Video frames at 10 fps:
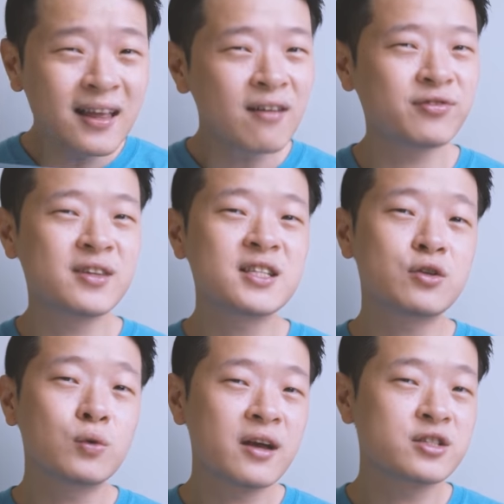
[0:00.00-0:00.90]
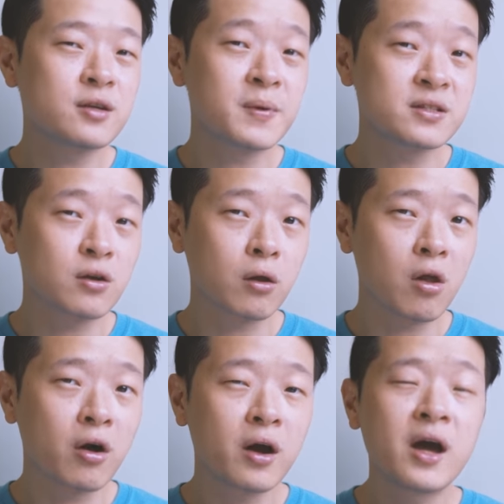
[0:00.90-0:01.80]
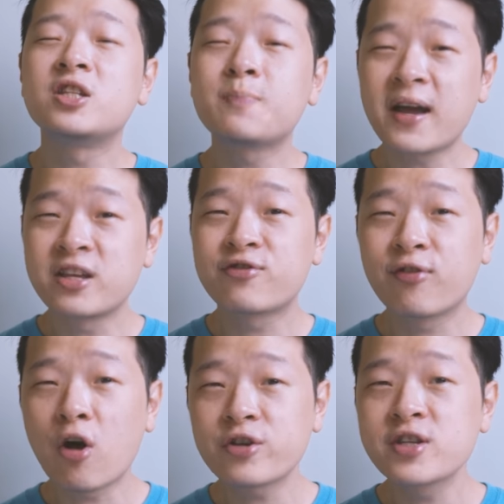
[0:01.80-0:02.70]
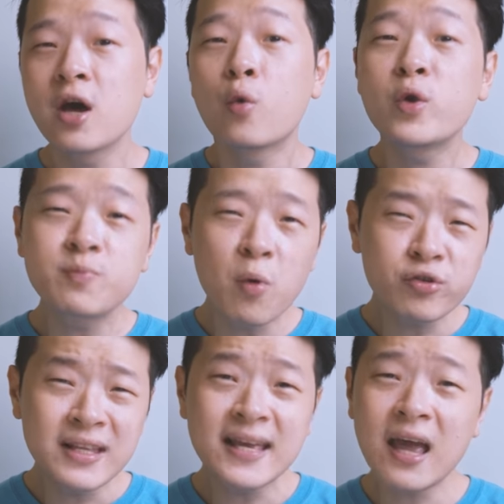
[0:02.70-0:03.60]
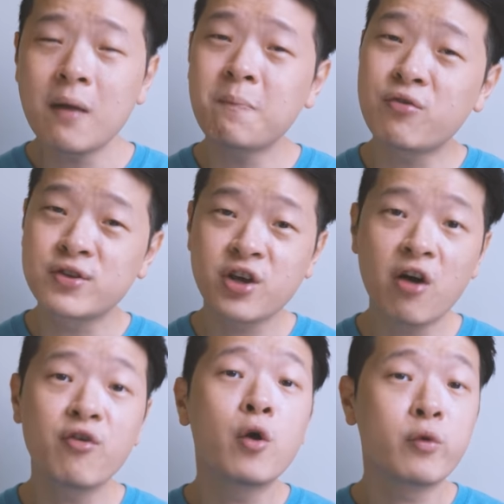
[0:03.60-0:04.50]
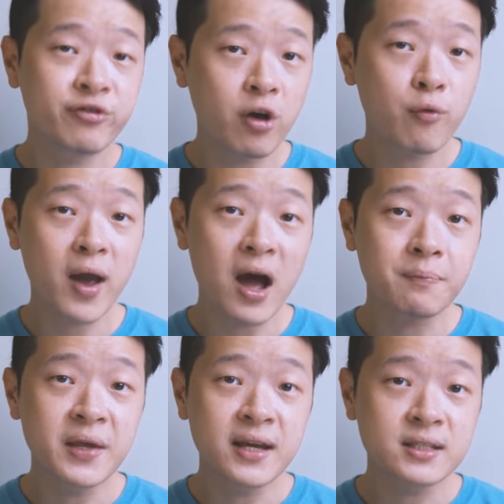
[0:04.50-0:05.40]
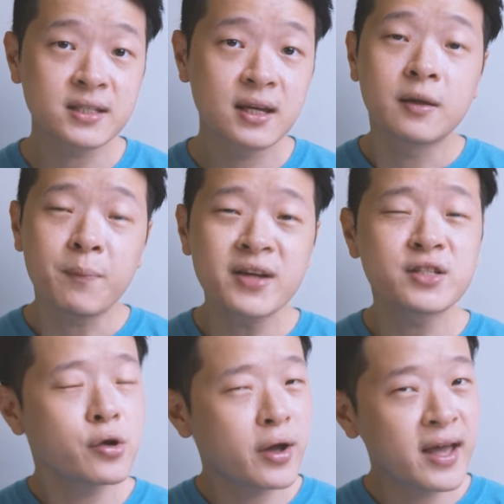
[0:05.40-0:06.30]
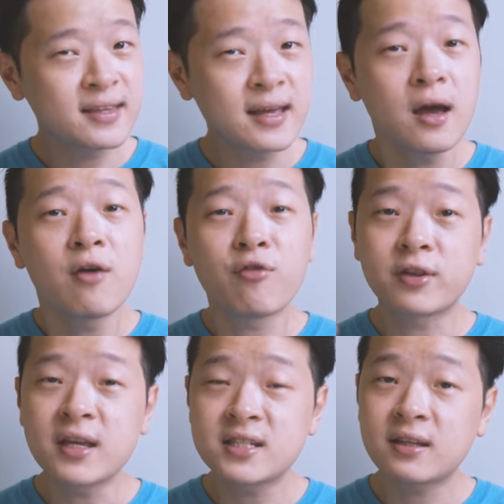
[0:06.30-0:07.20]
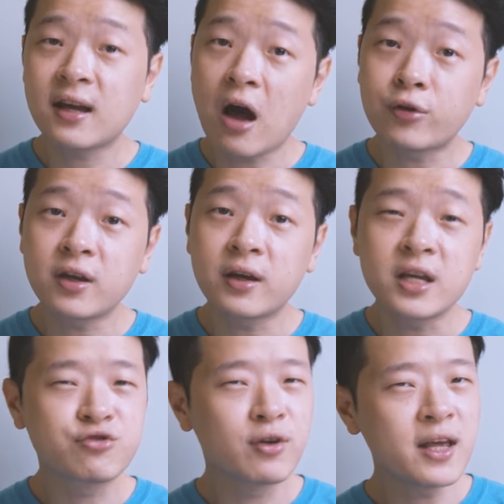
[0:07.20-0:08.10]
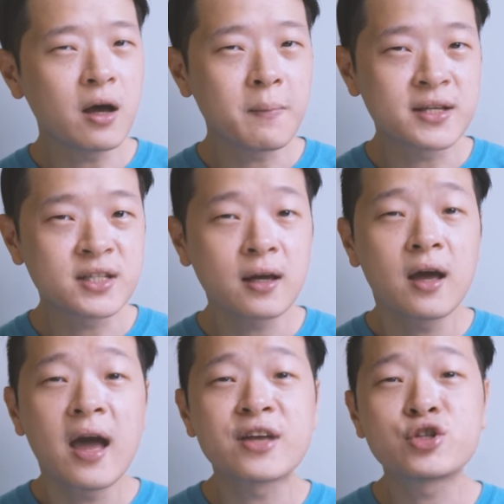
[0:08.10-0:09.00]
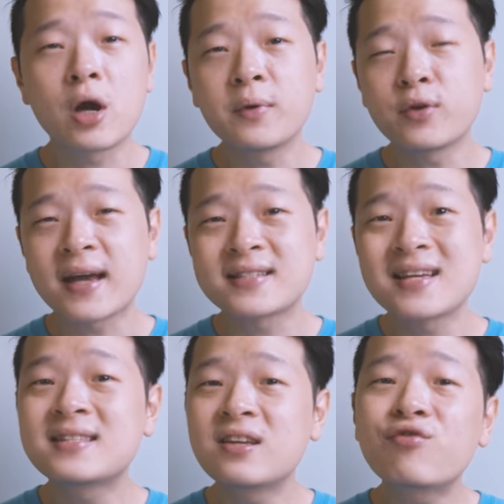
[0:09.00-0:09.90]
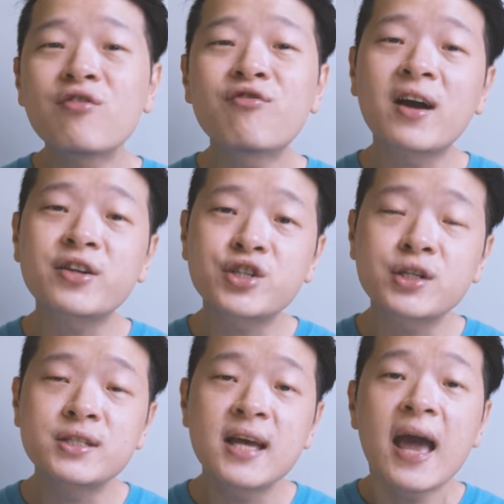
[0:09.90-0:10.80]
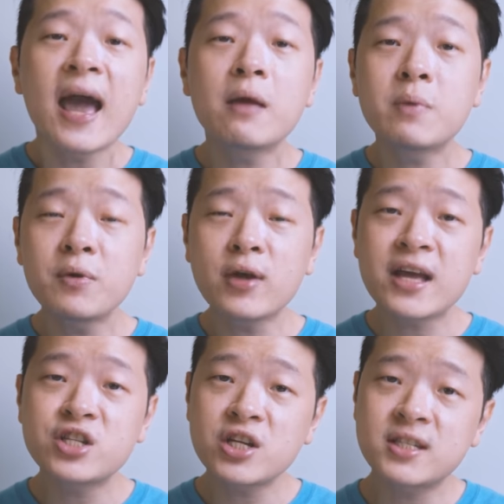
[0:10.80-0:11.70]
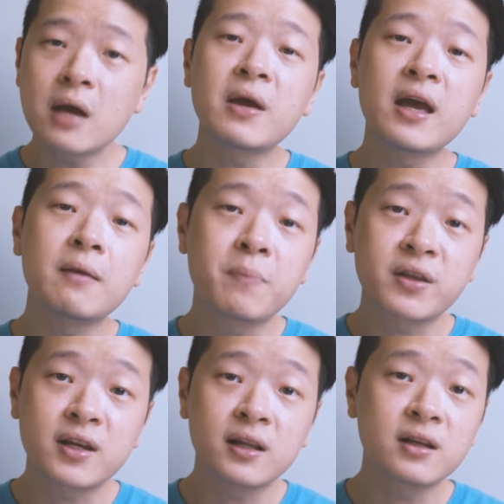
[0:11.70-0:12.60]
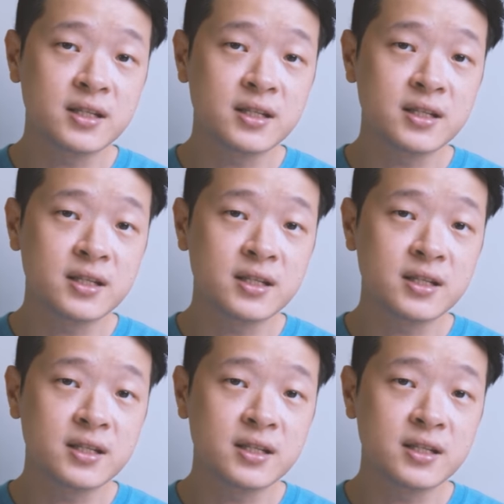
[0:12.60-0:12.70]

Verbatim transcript: love this Ulanzi Pixel Clock, despite its flaws, which mostly can be resolved with software updates. The price that you're getting for this counter is really amazing as you're able to access different functions and be able to adjust them in particular